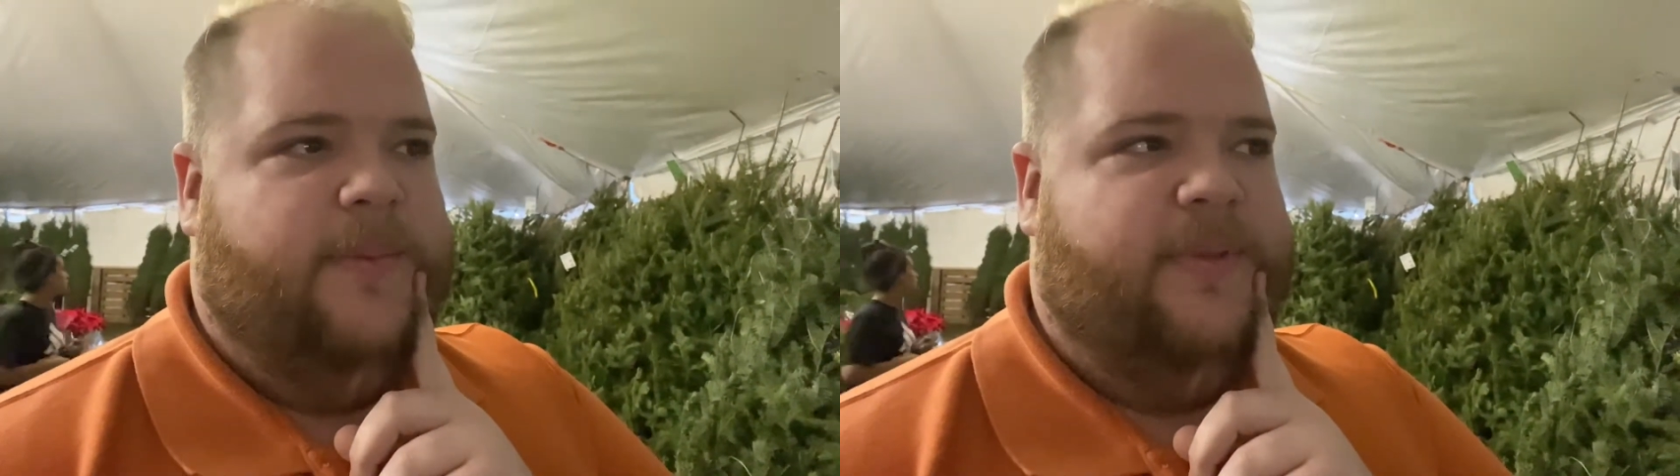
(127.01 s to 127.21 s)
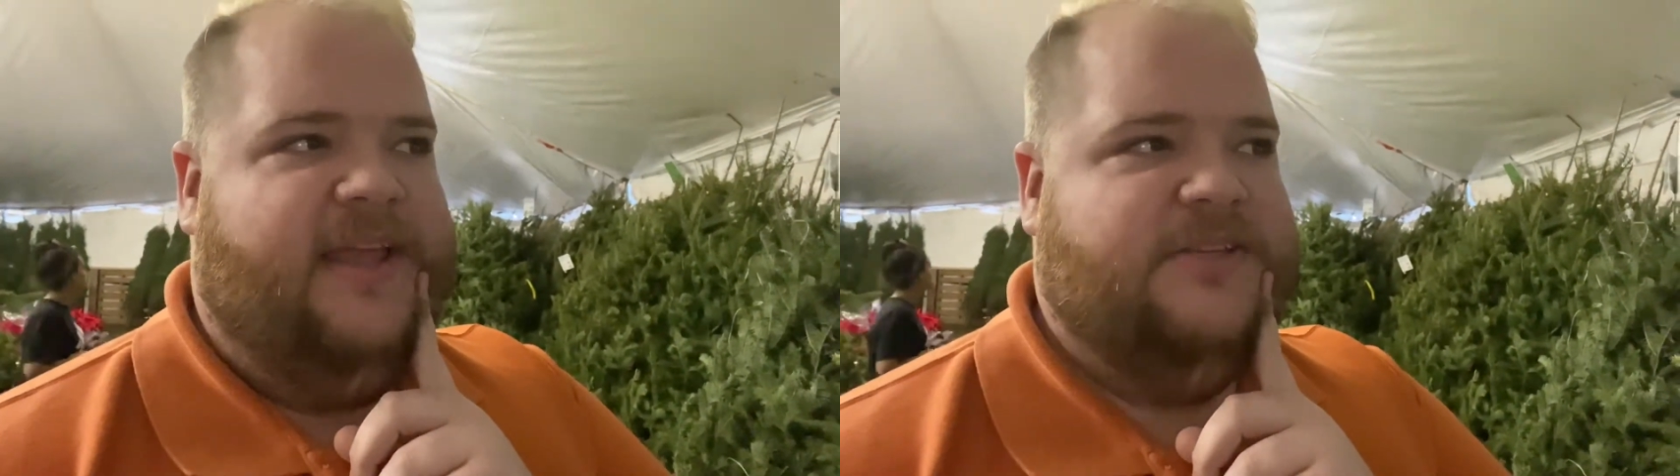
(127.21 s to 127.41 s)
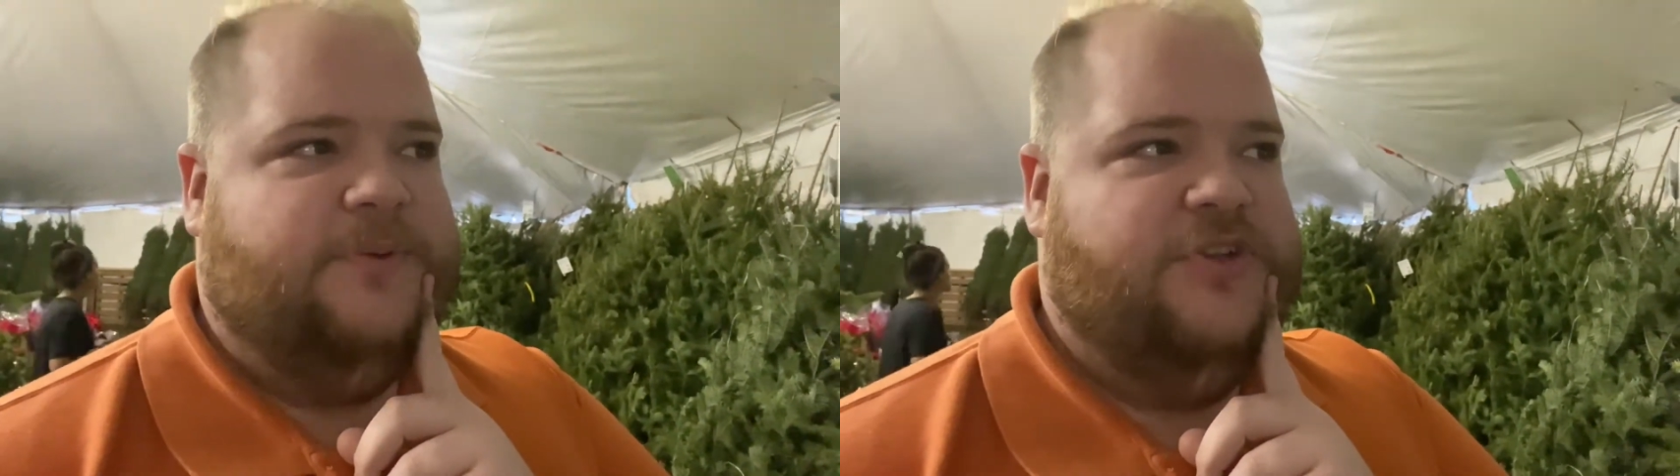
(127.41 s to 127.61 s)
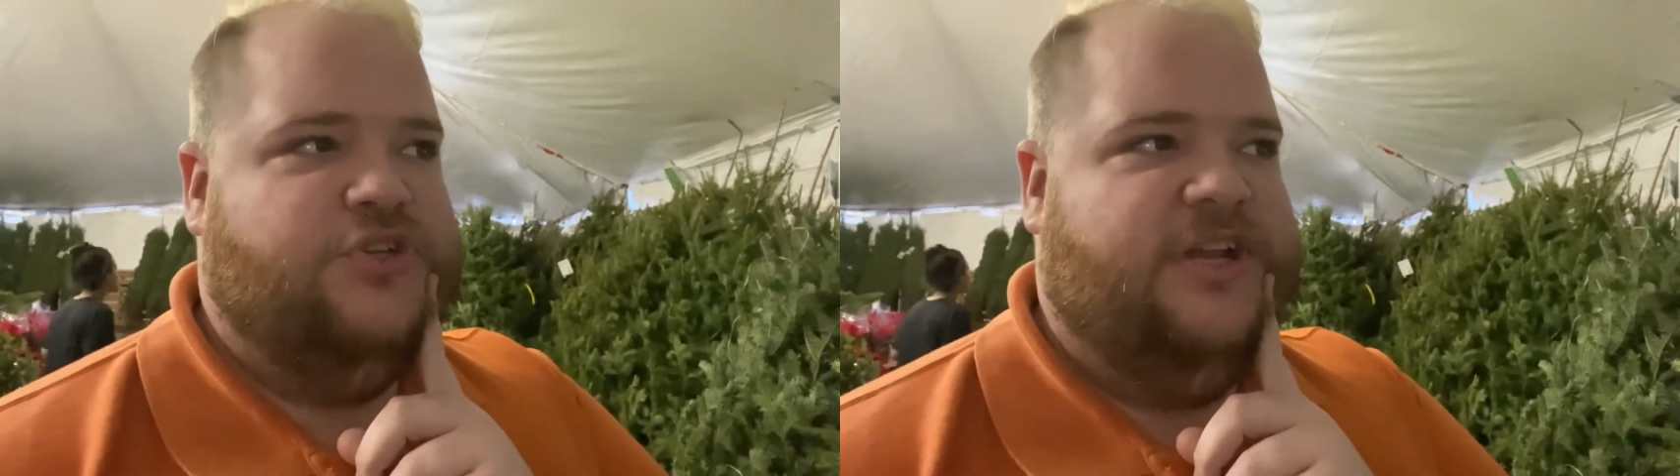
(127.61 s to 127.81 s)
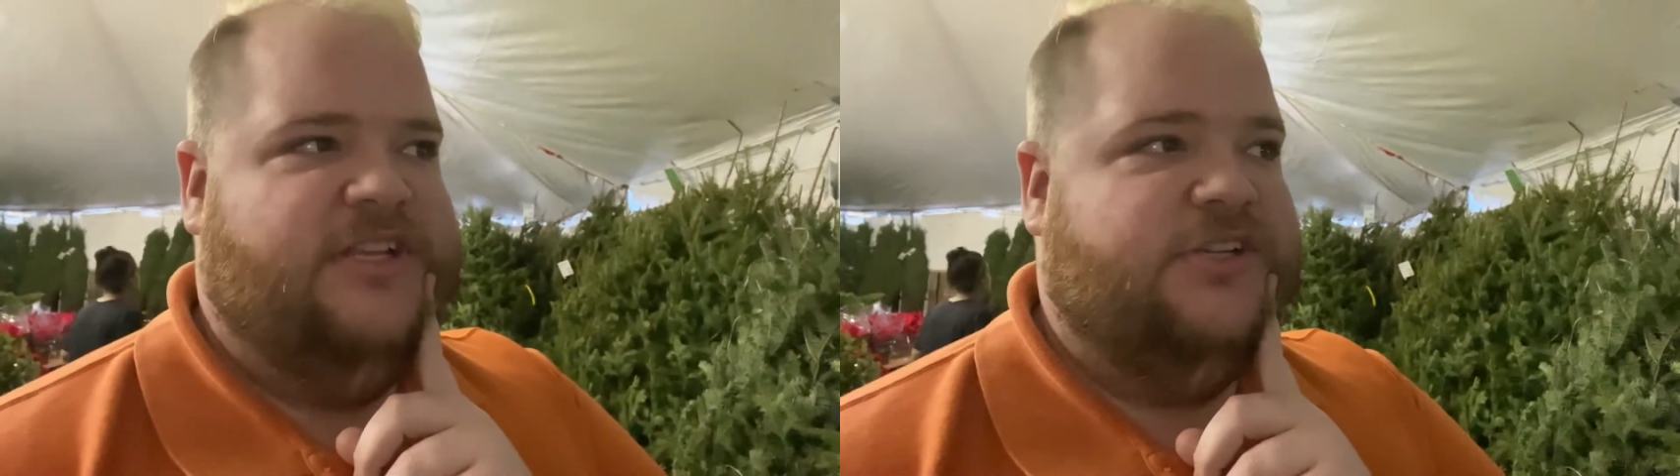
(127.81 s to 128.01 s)
place where the
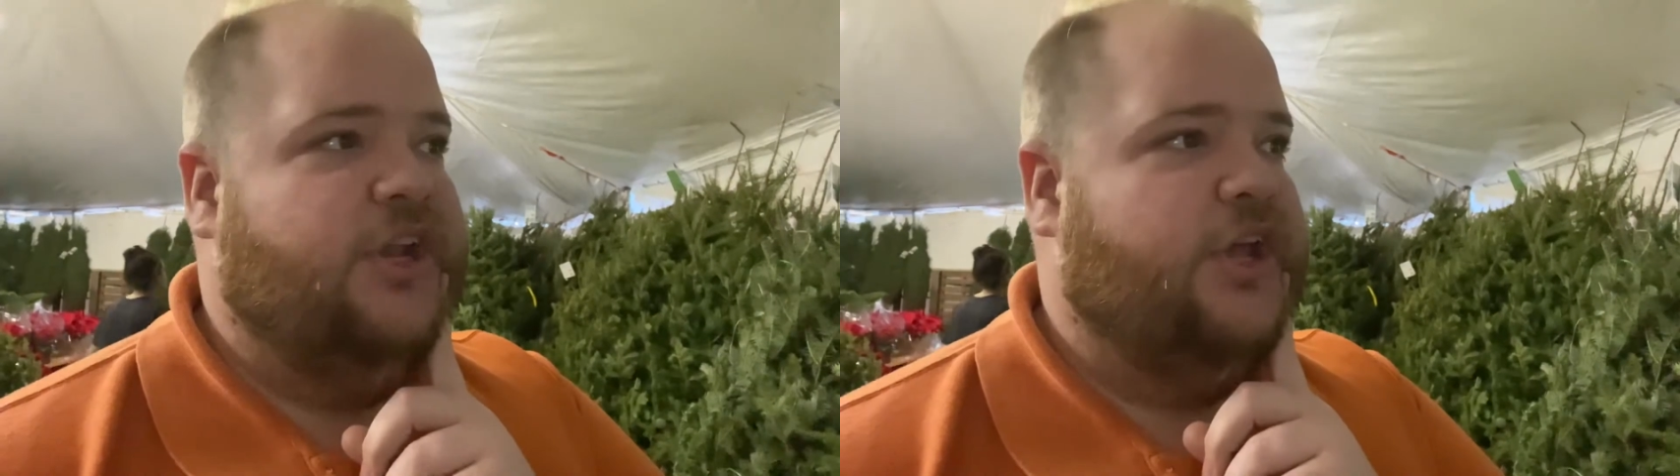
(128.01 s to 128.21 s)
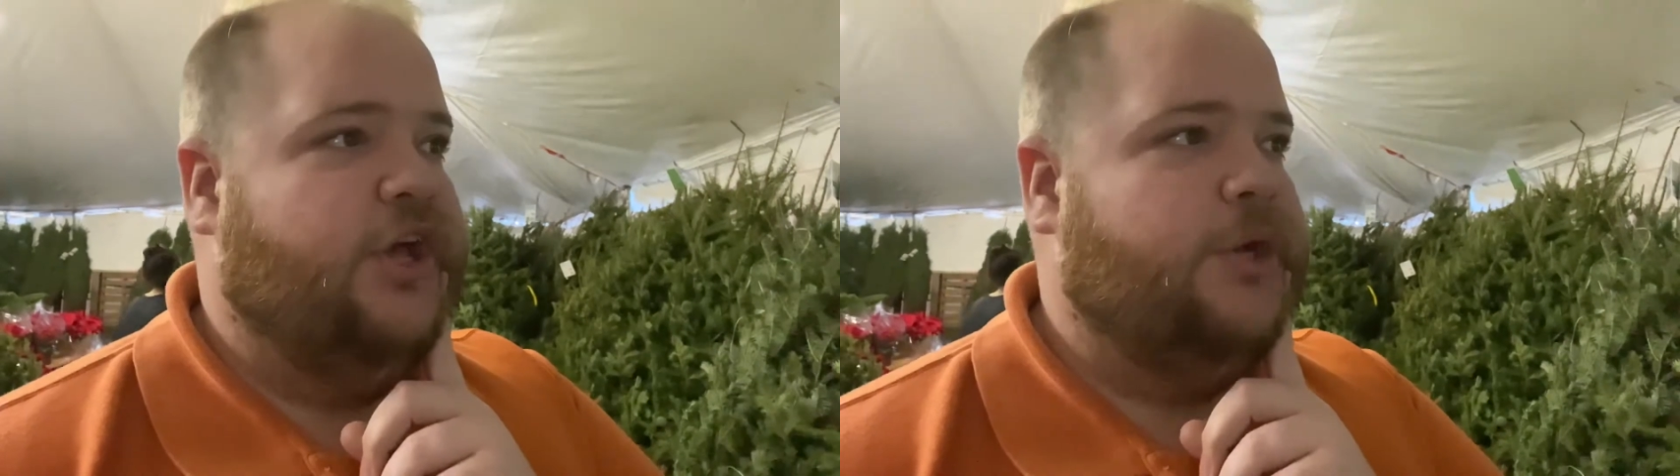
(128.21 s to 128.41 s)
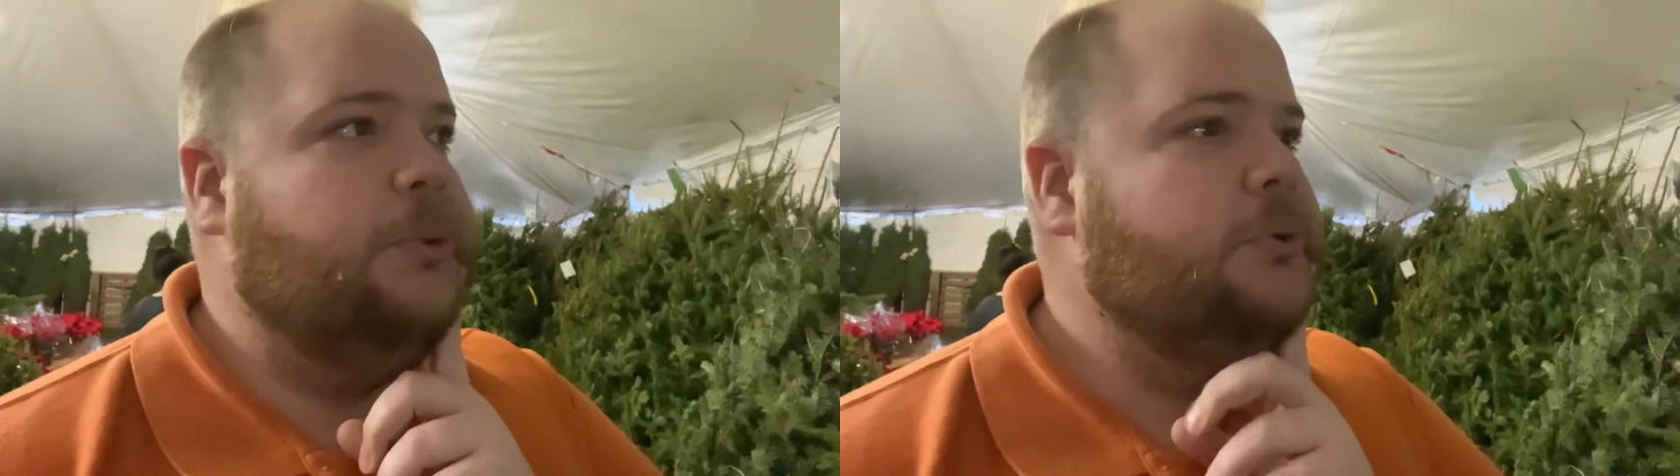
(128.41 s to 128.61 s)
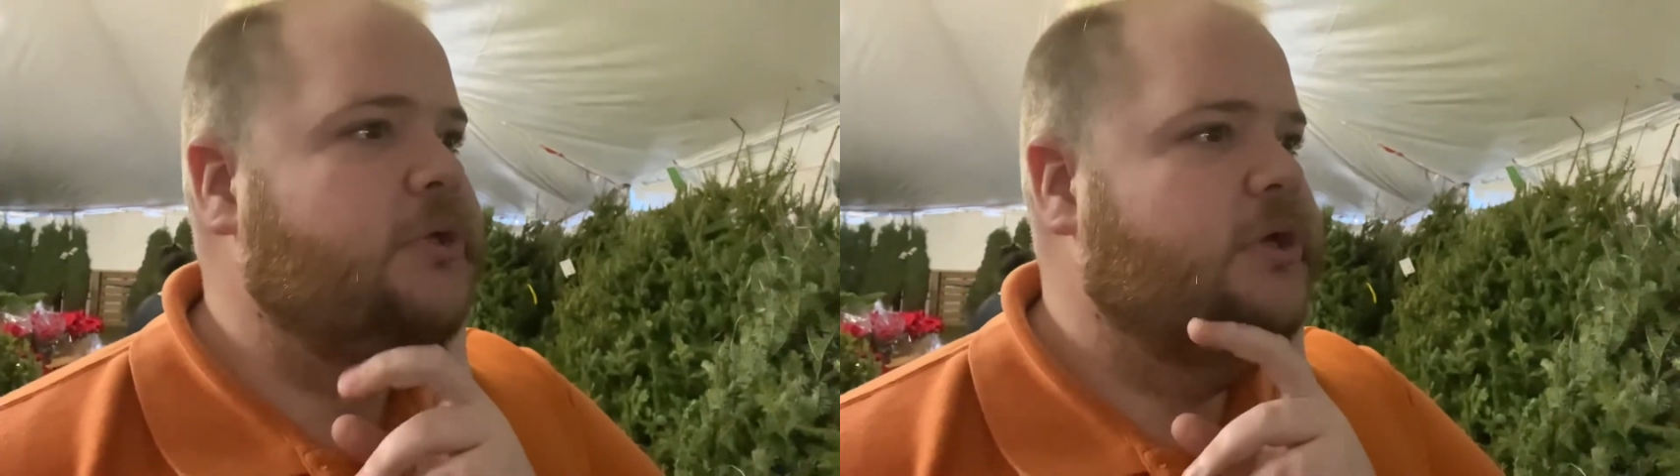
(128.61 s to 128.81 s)
tree is gonna go.